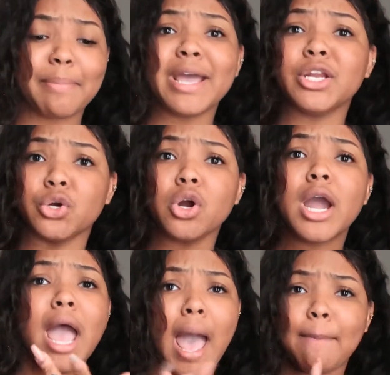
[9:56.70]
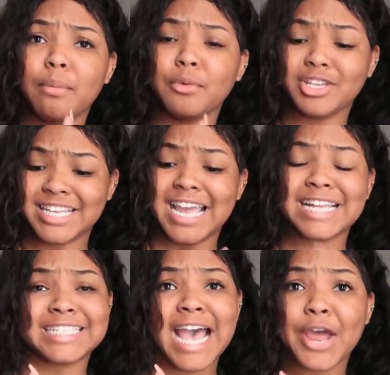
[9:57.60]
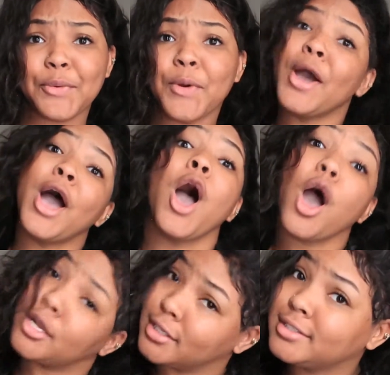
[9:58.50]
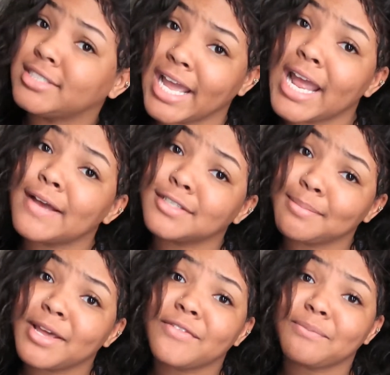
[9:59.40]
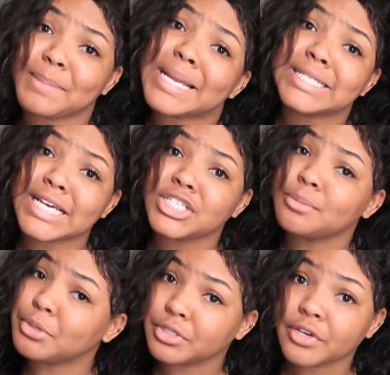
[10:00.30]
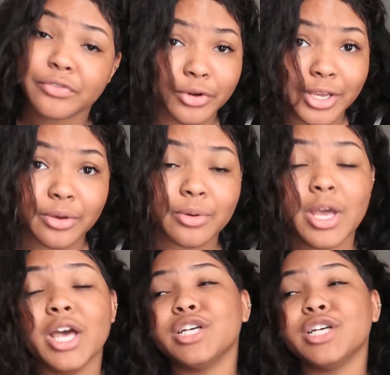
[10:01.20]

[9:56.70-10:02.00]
Apple Music, and Tidal. they have some meditation music for you.